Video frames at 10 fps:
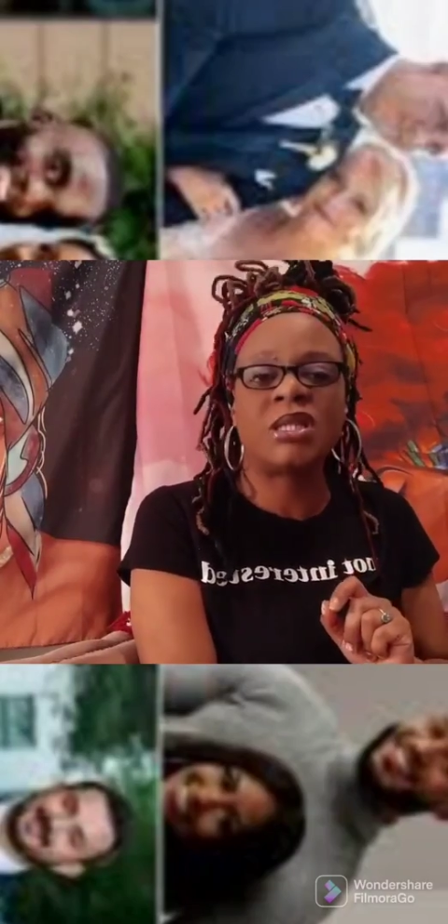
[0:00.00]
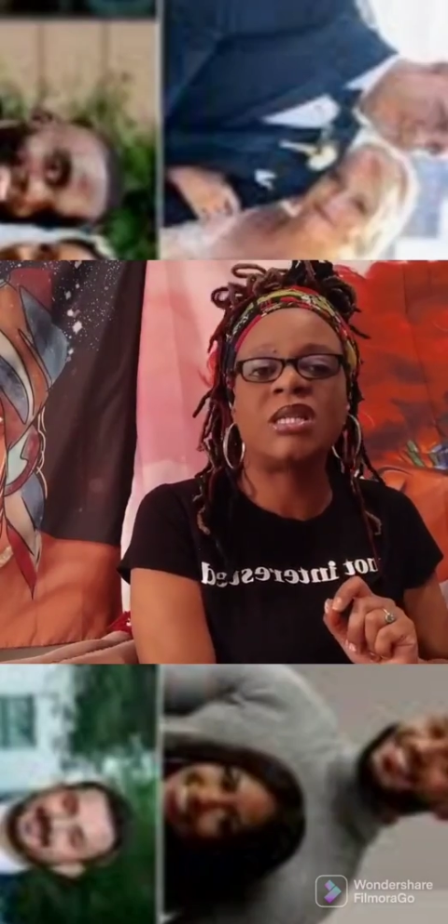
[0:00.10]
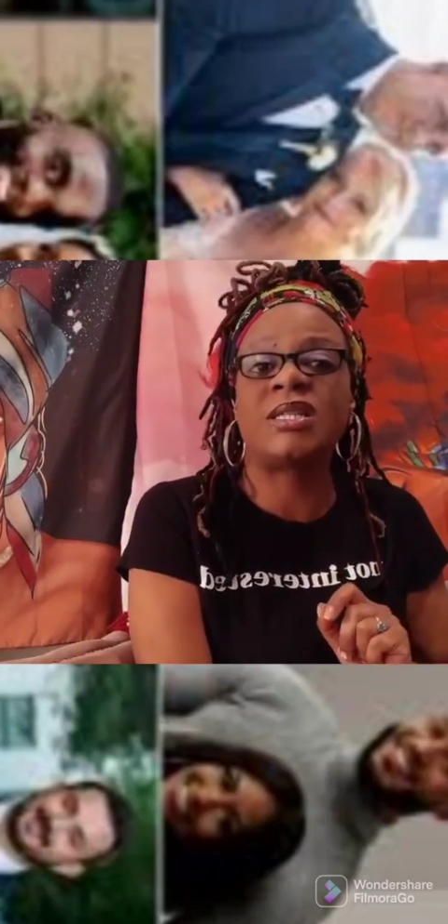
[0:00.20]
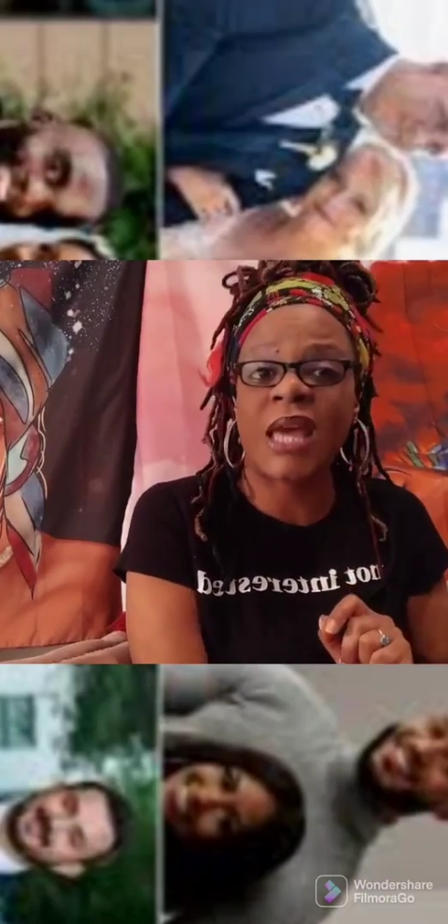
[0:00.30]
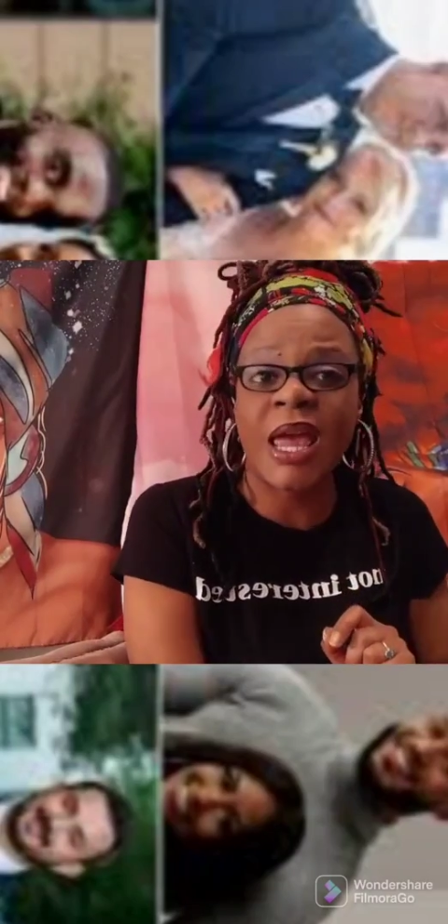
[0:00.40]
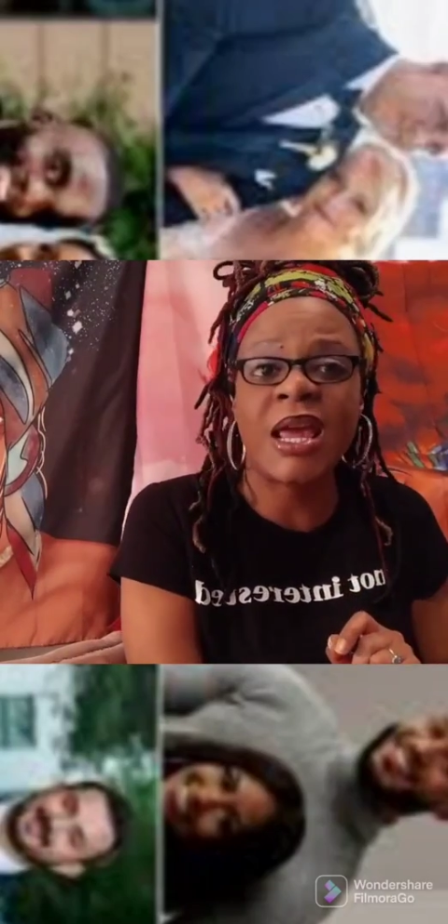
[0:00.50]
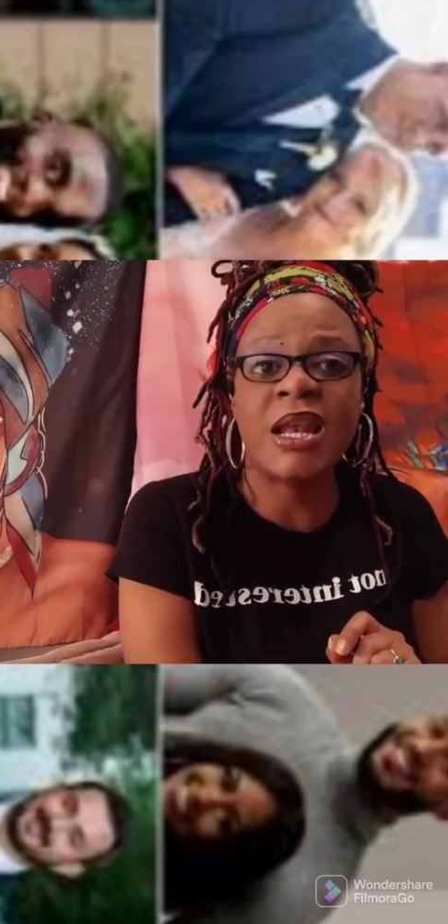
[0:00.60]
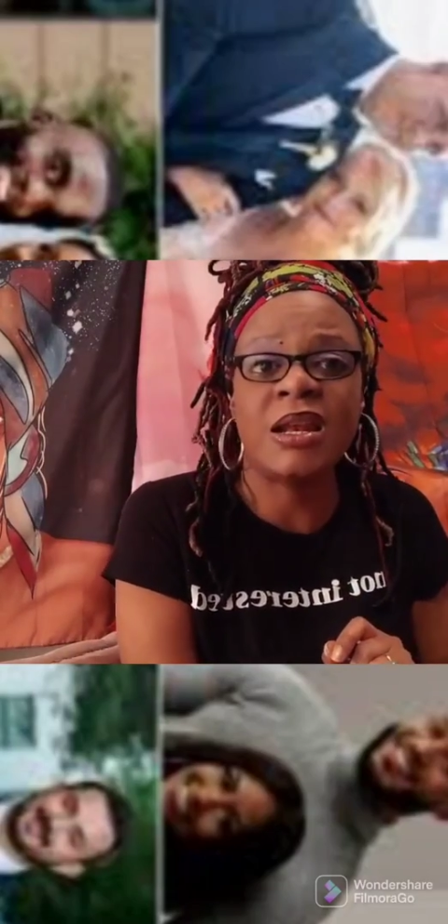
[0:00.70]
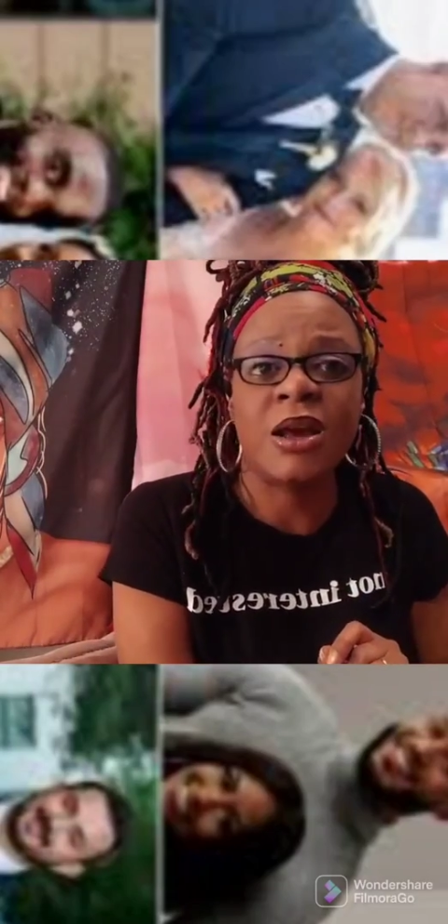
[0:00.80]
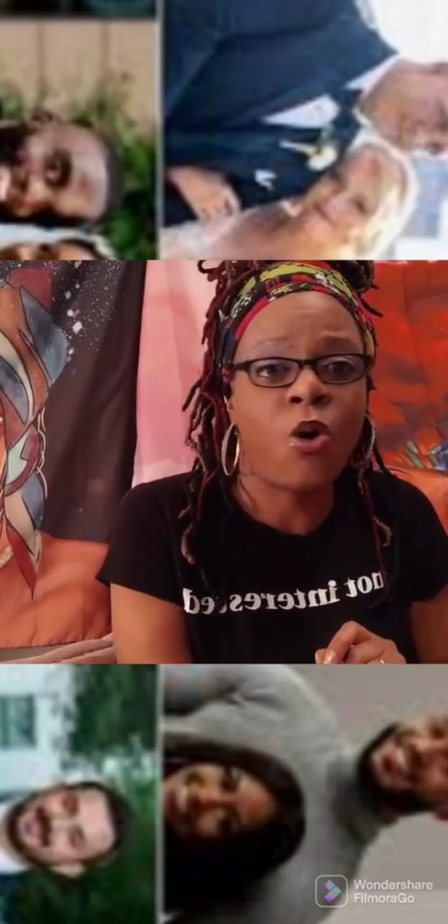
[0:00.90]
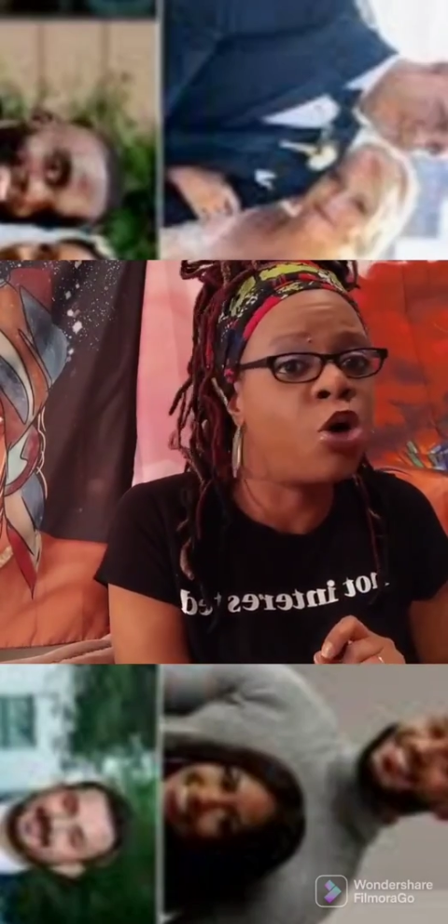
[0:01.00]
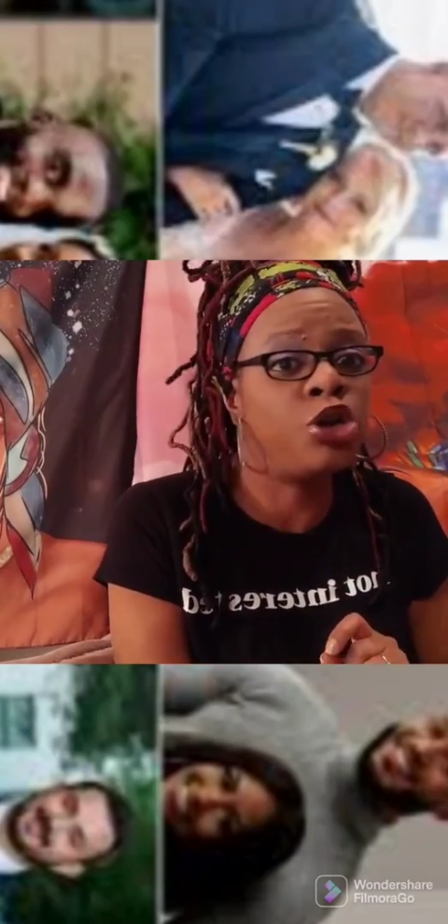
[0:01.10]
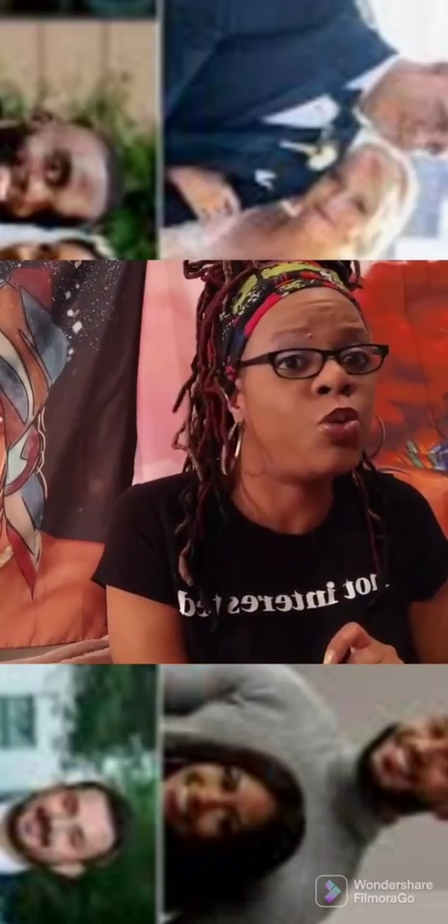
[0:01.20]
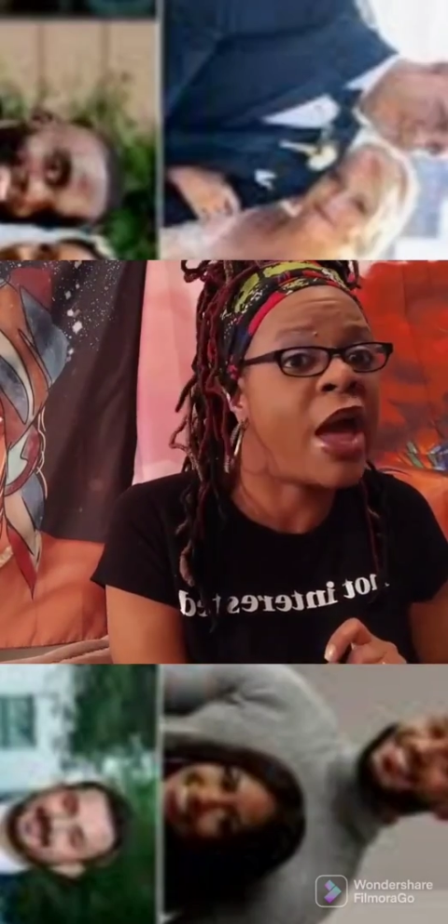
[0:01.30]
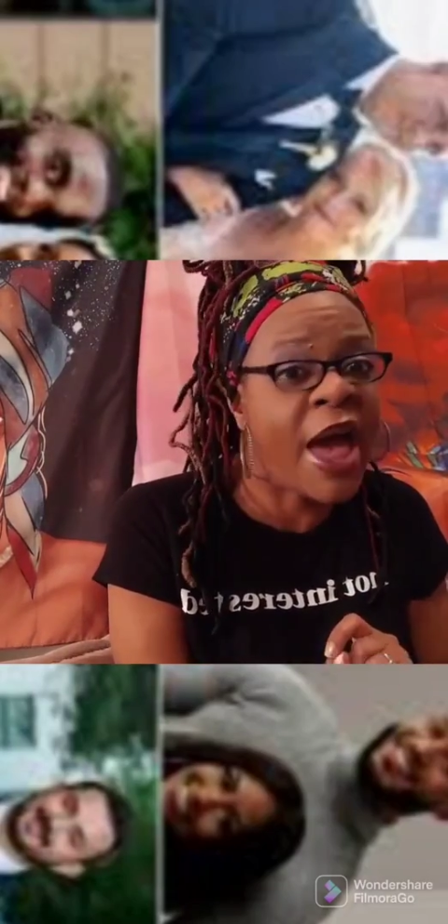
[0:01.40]
to date or
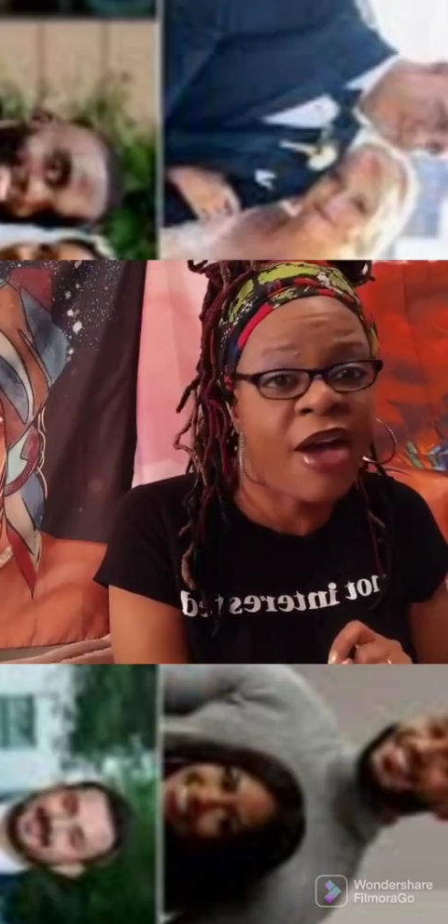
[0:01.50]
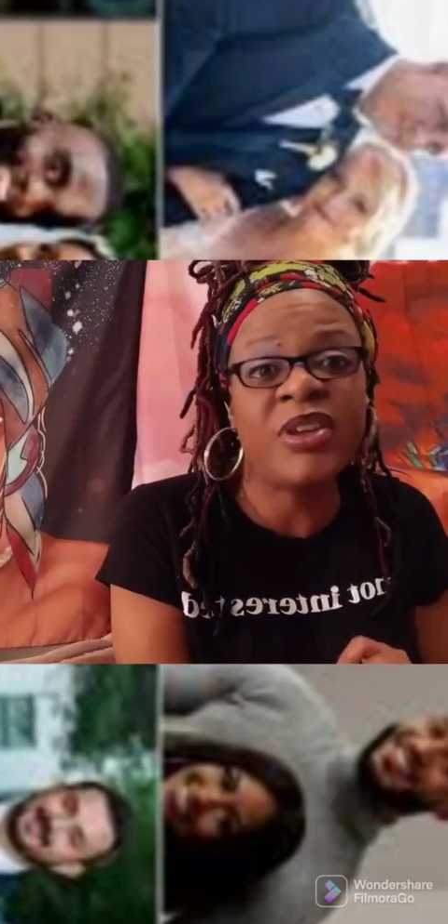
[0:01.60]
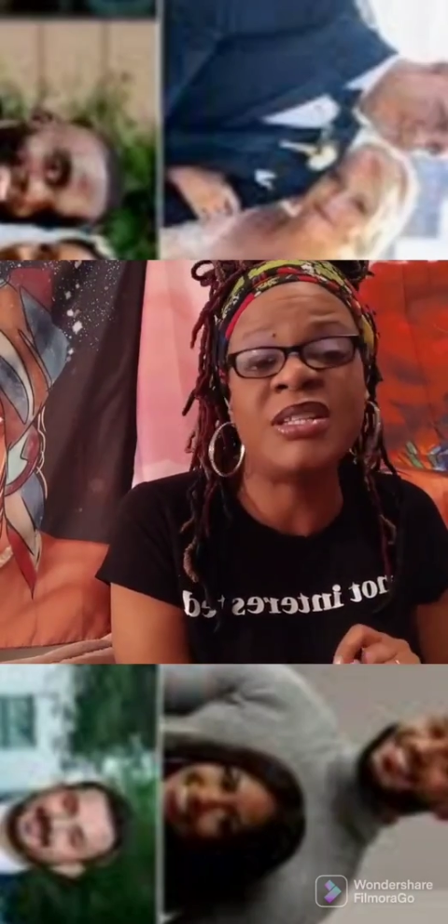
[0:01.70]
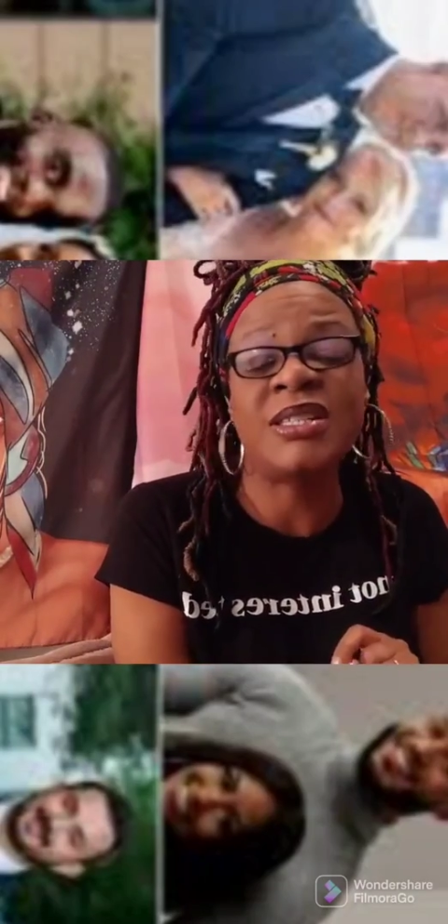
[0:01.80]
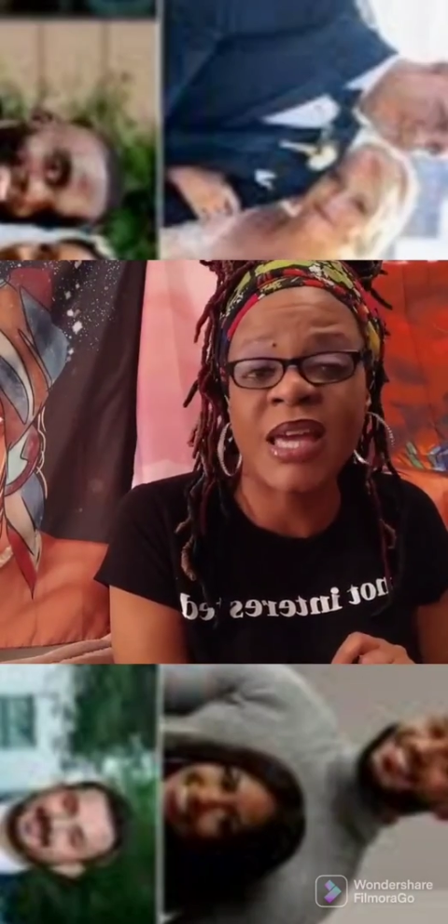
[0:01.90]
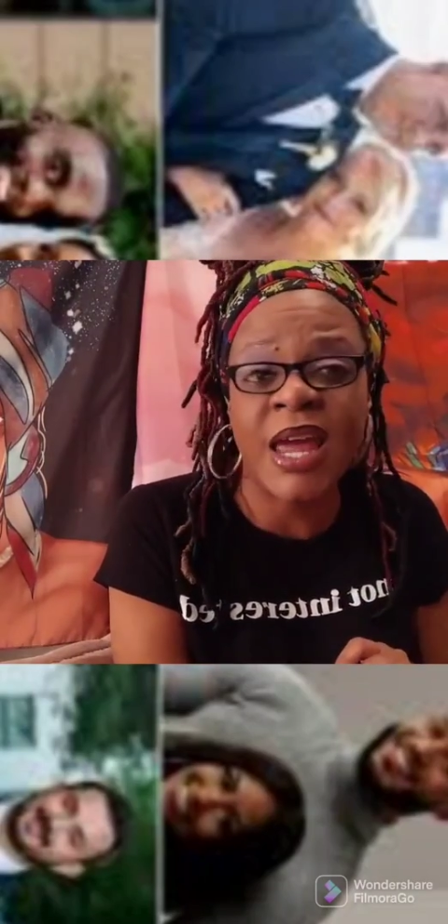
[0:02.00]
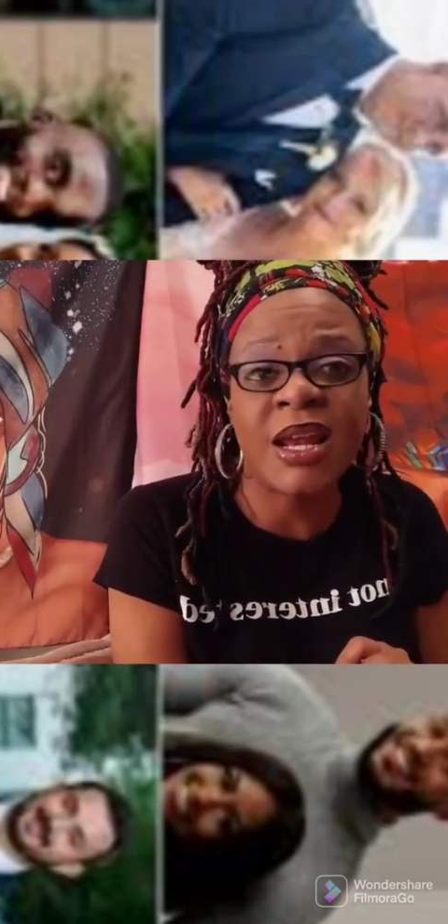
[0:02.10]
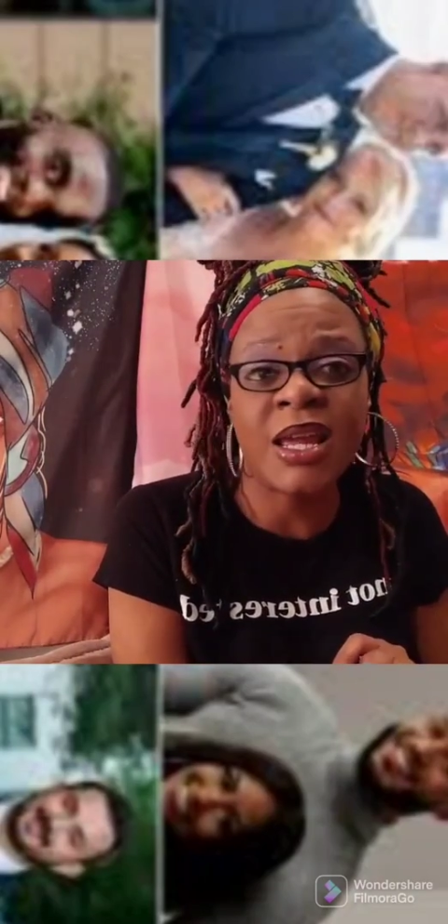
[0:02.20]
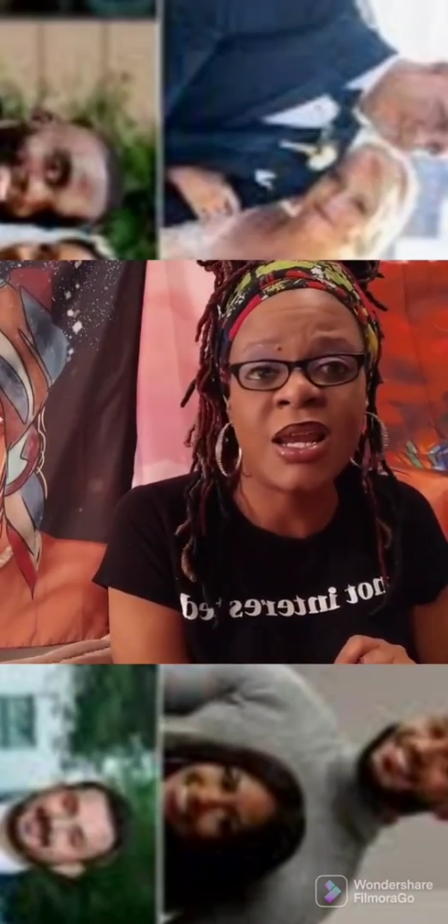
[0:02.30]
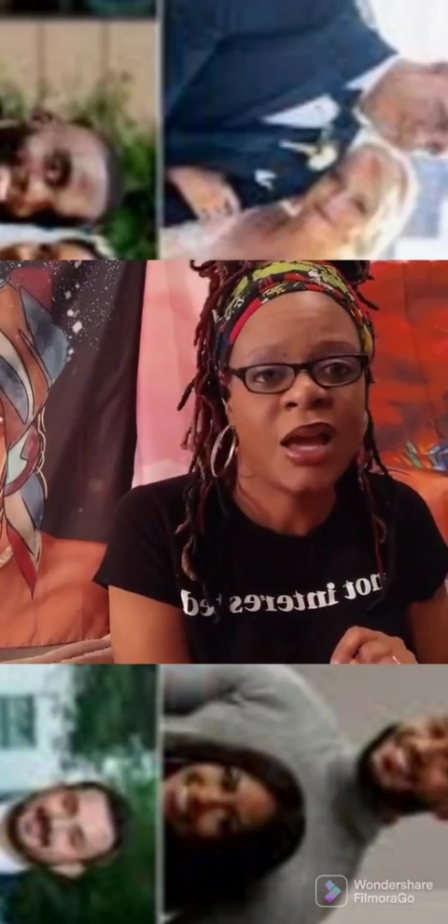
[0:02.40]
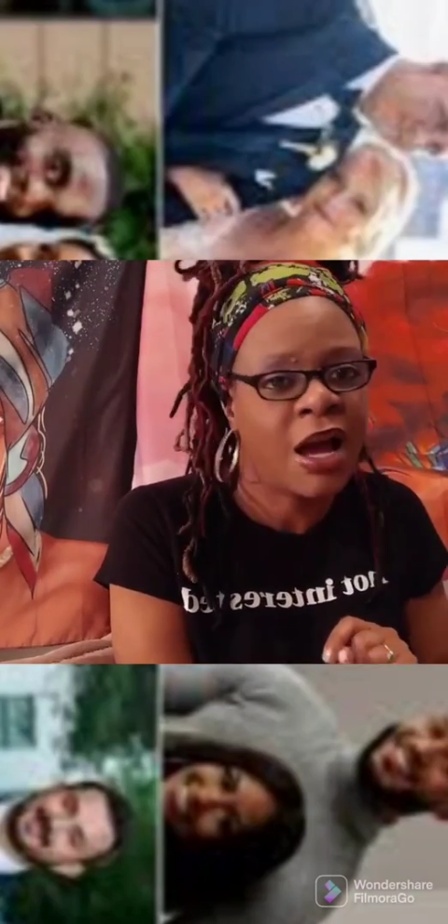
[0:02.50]
you haven't dated